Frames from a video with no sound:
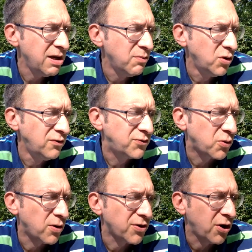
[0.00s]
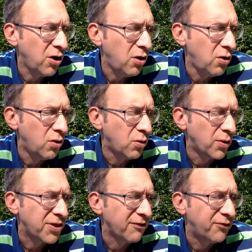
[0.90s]
He moved toward the hole
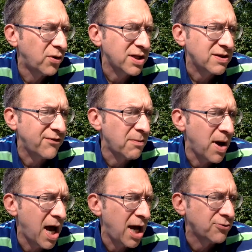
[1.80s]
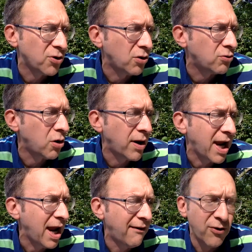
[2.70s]
with the voice of the Mahandro
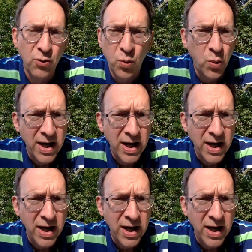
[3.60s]
growing ever